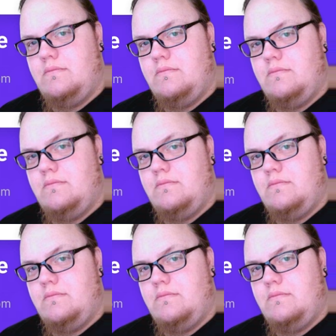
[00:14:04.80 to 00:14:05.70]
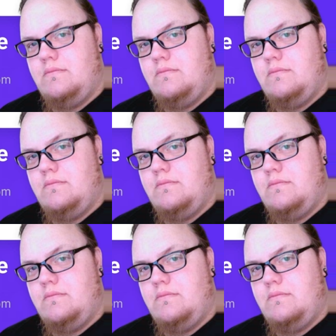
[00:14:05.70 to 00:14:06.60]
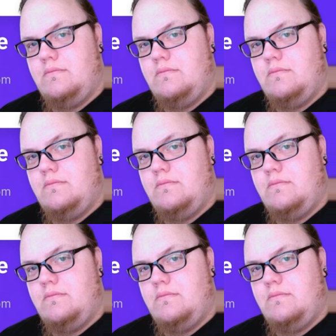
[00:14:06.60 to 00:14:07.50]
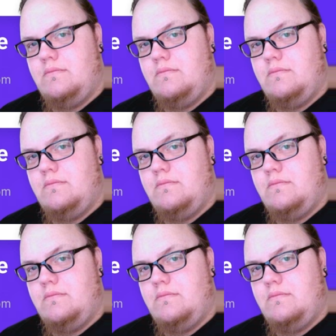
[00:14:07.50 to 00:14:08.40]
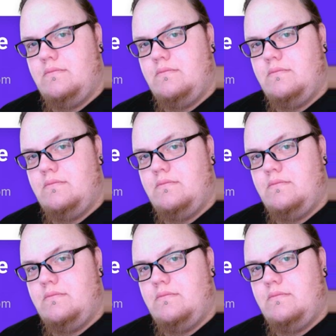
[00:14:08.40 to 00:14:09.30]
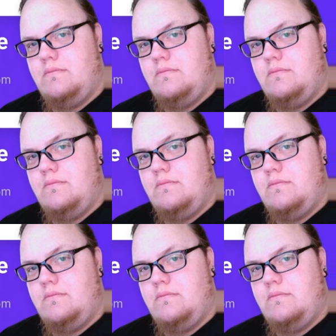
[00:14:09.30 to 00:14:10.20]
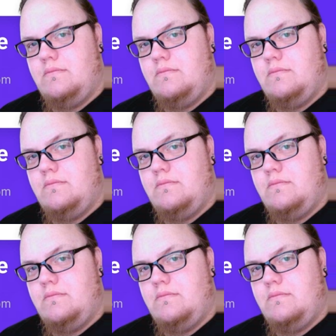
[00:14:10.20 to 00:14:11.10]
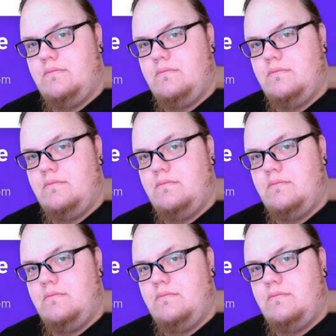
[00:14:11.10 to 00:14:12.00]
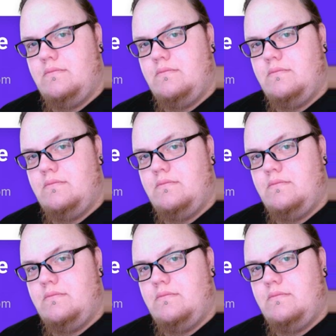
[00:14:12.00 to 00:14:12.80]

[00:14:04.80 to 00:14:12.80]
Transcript: This is a still picture; no speech is visible.